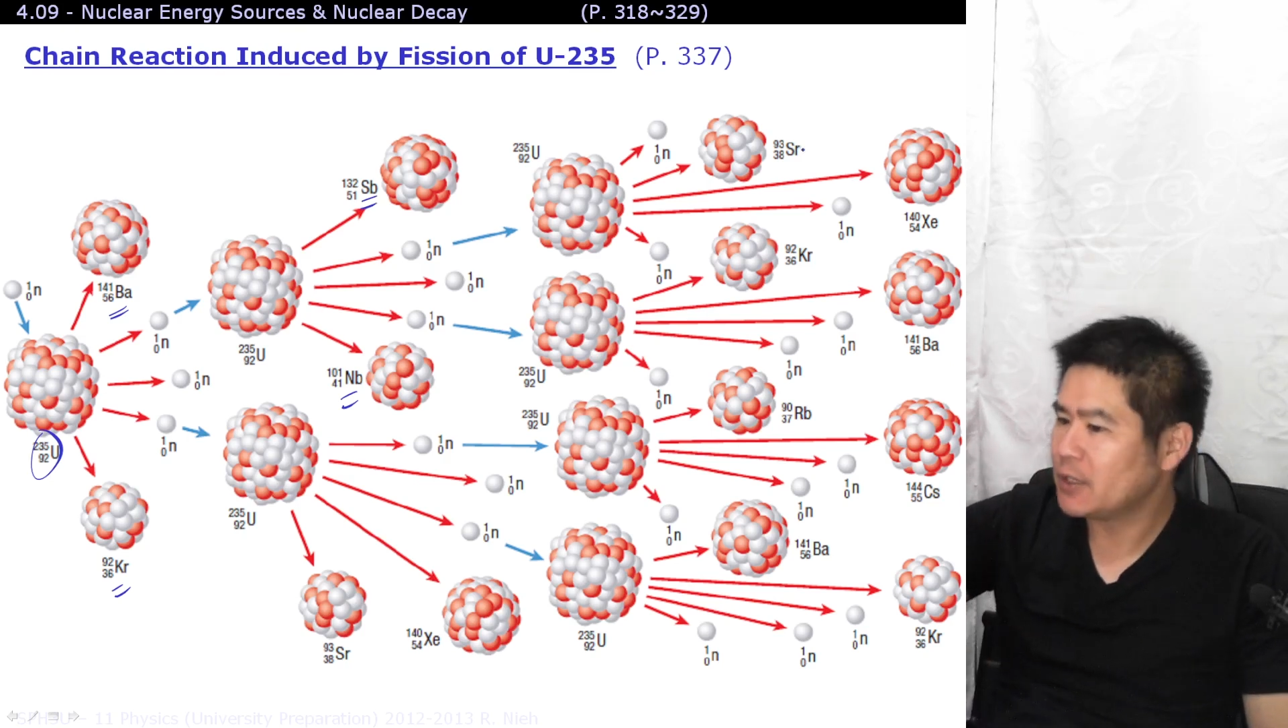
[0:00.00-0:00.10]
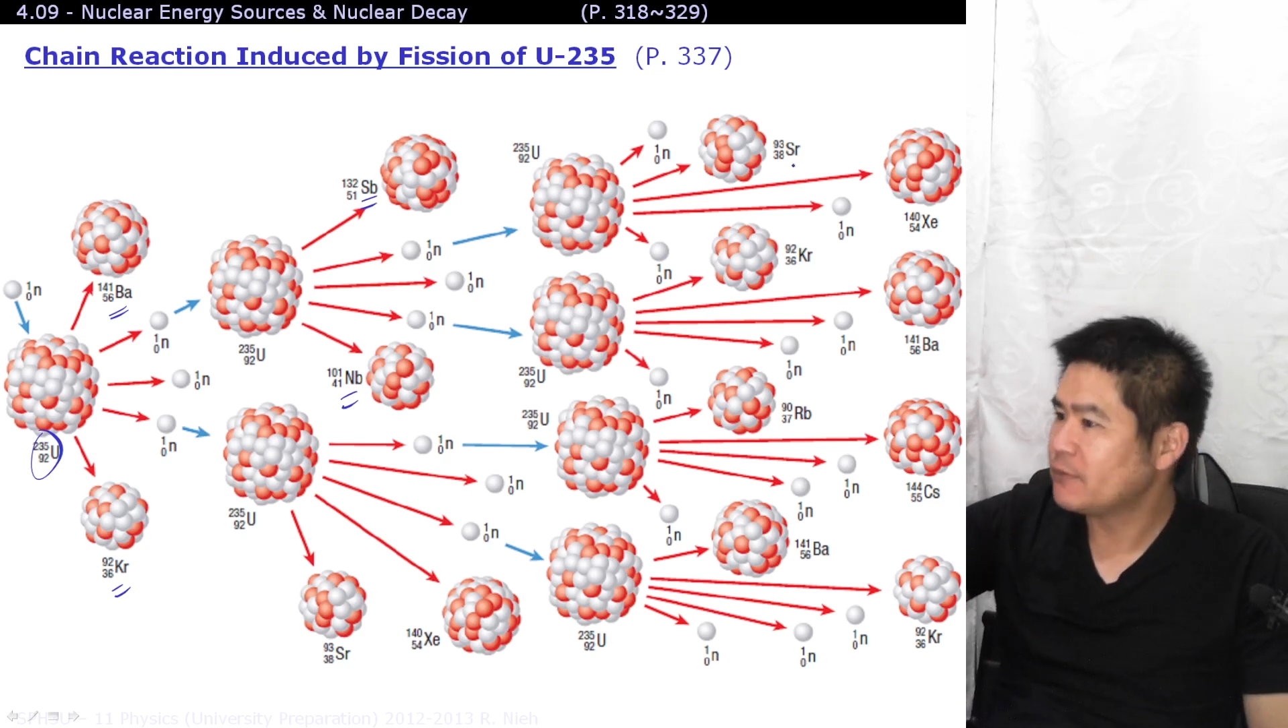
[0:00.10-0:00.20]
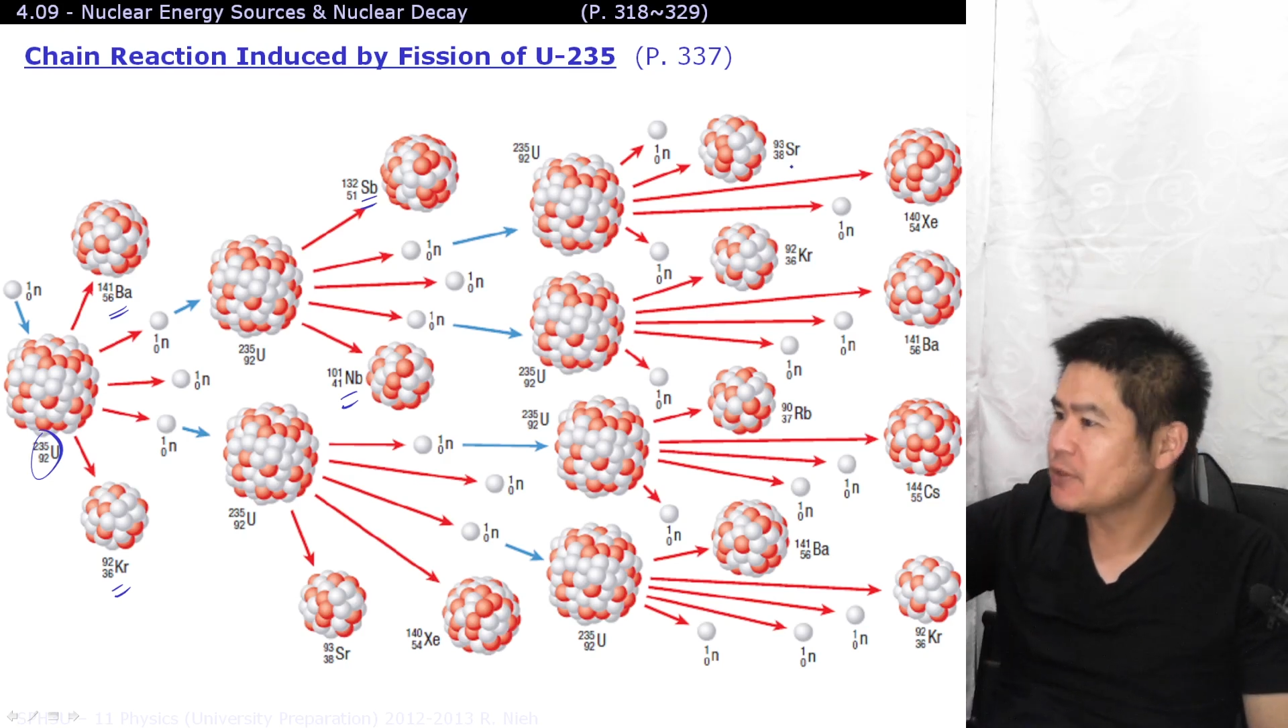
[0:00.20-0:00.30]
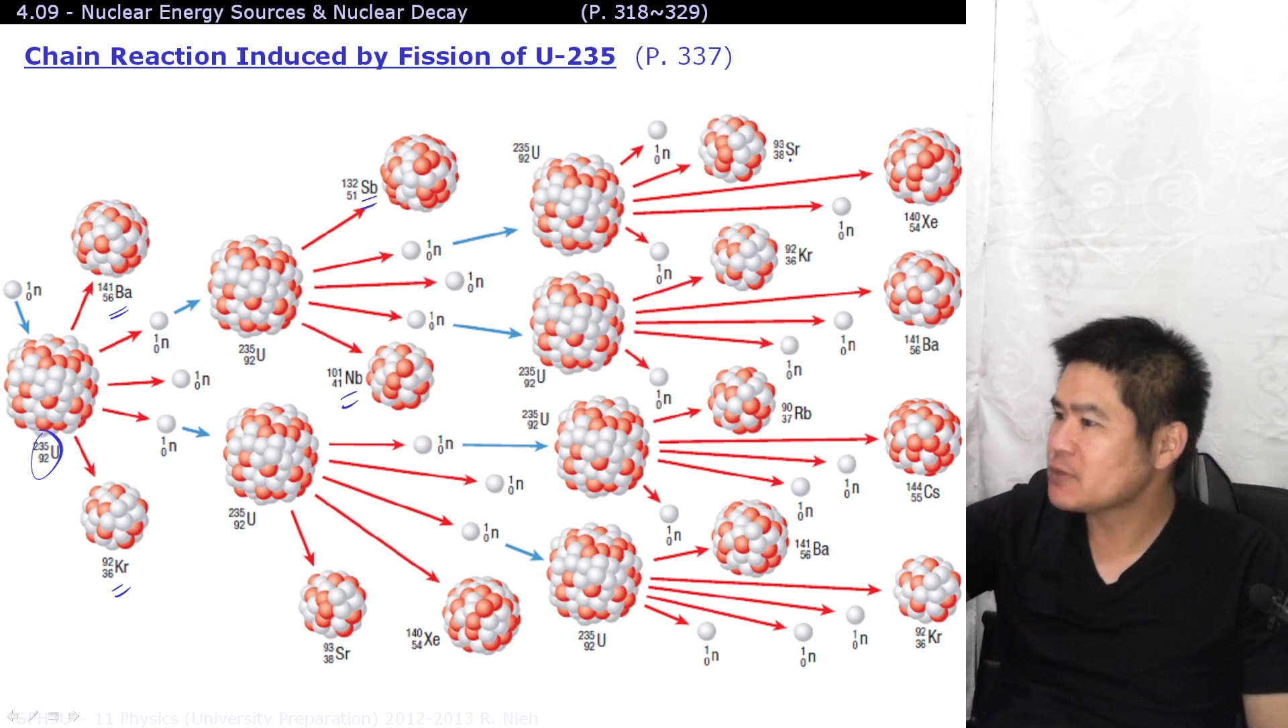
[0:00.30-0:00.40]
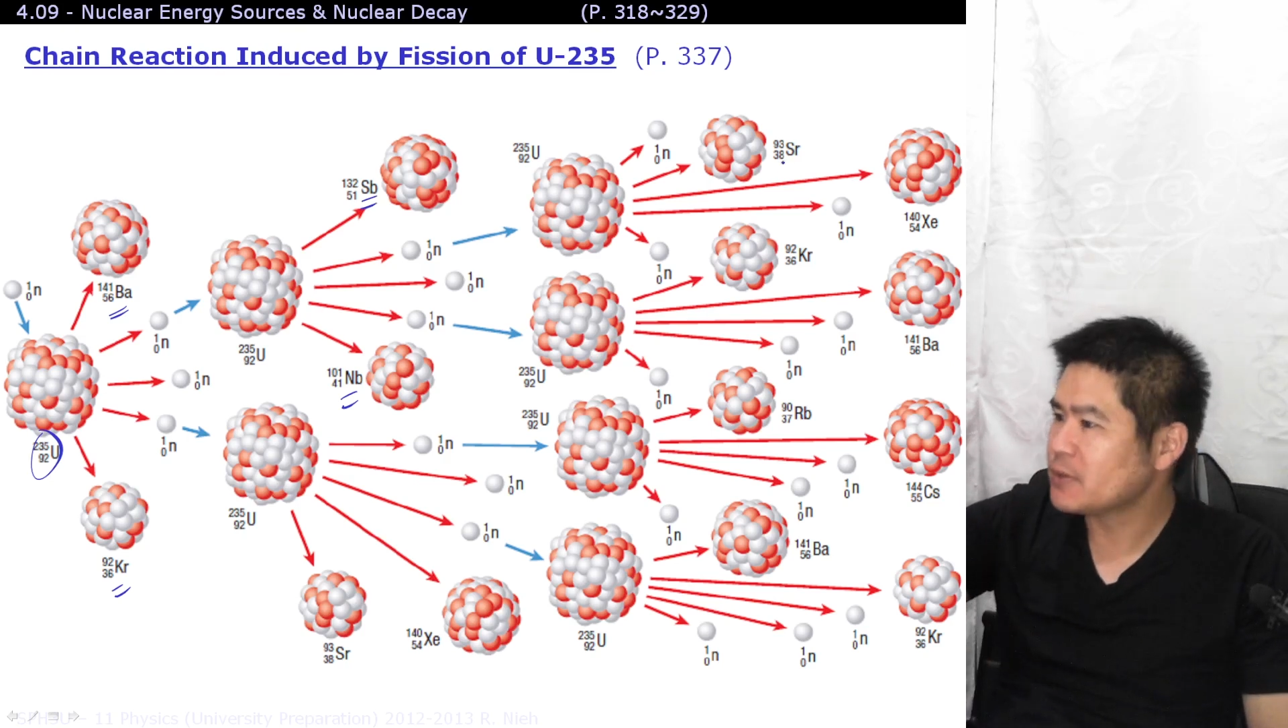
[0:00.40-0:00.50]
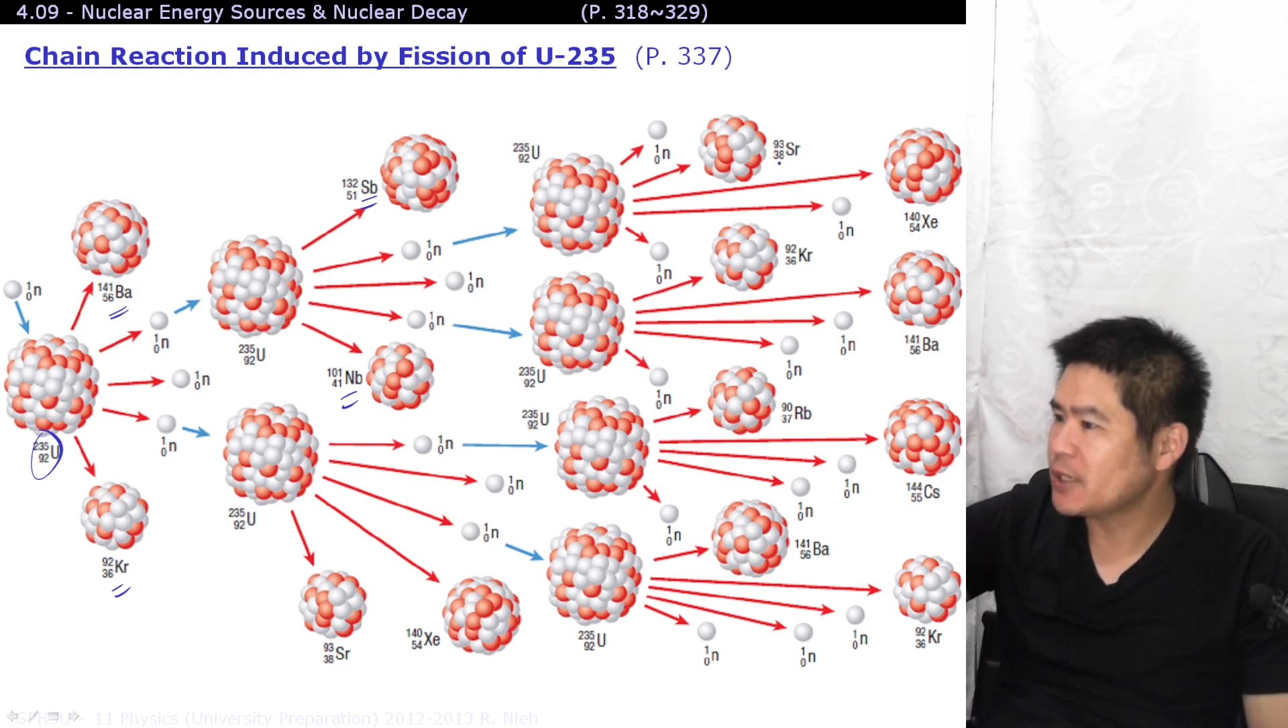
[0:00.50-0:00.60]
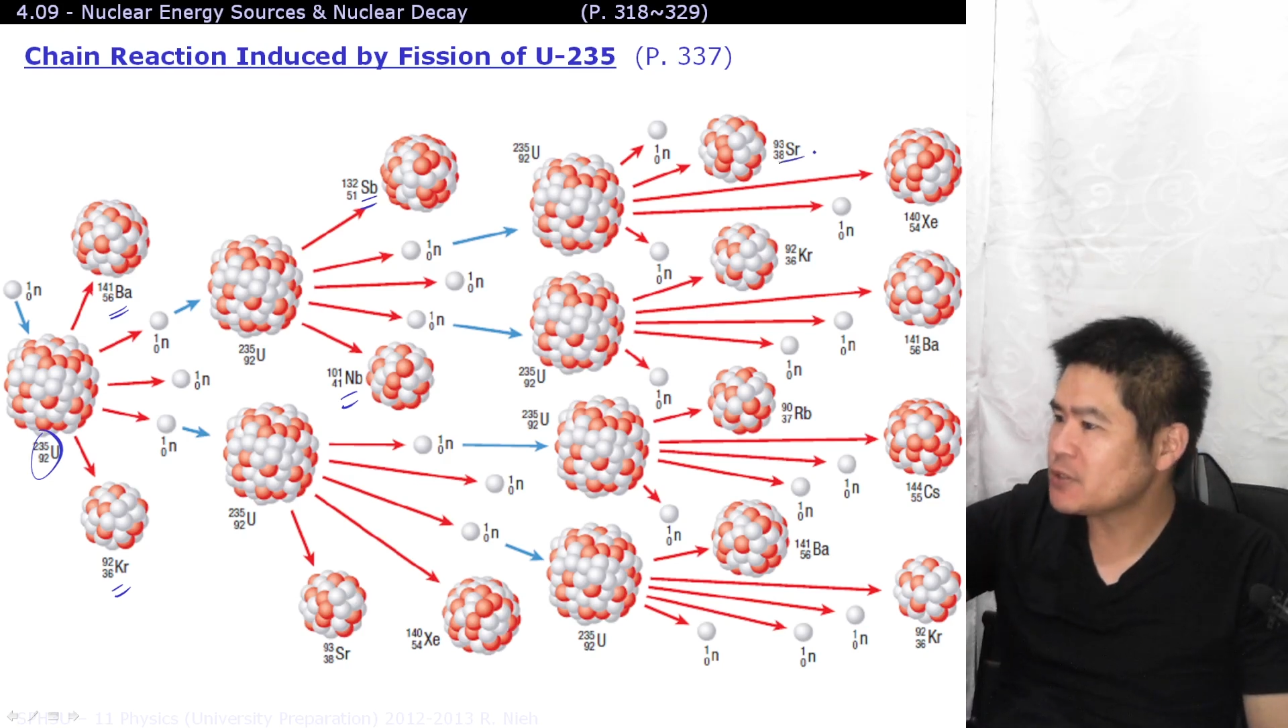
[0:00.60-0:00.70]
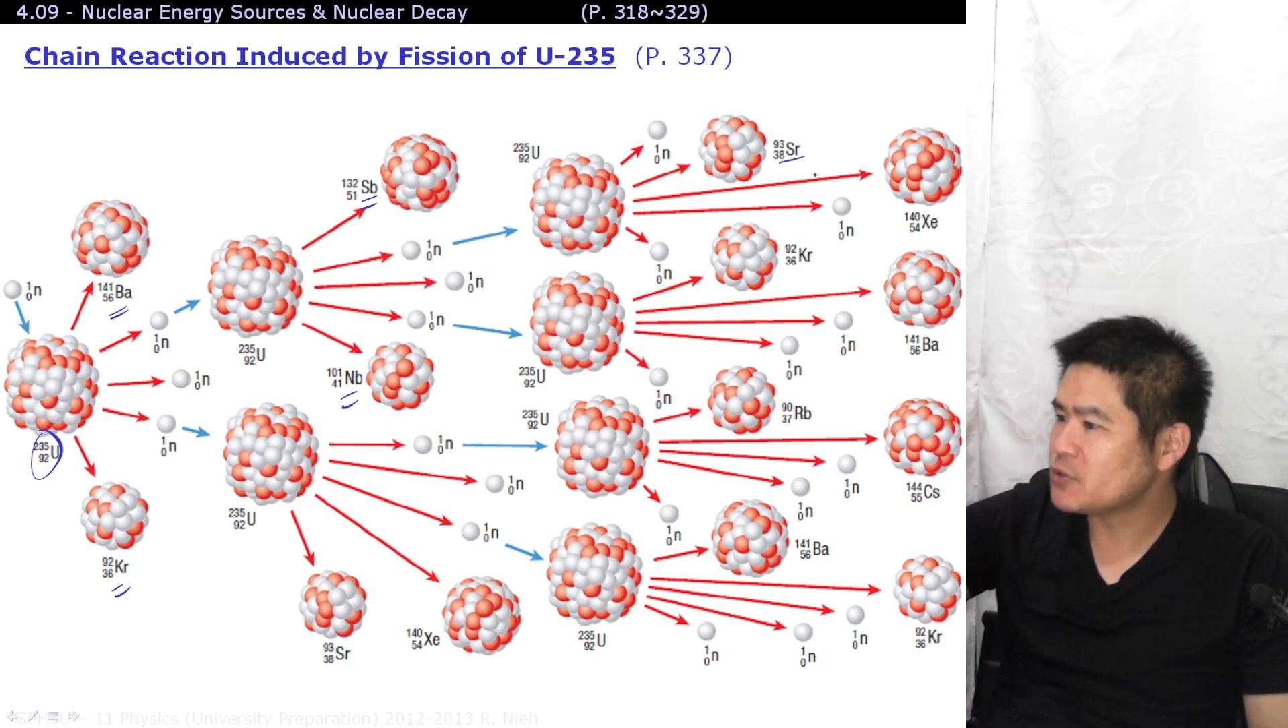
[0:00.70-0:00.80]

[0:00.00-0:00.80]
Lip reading: covered this one yet,